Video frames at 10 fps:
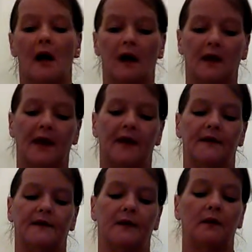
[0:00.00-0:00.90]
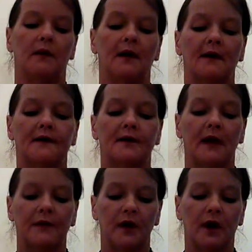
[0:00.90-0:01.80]
Okay, so we left
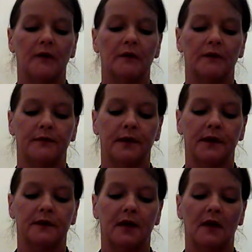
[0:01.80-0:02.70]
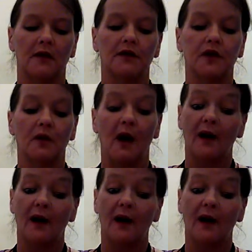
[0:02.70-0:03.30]
off with me telling you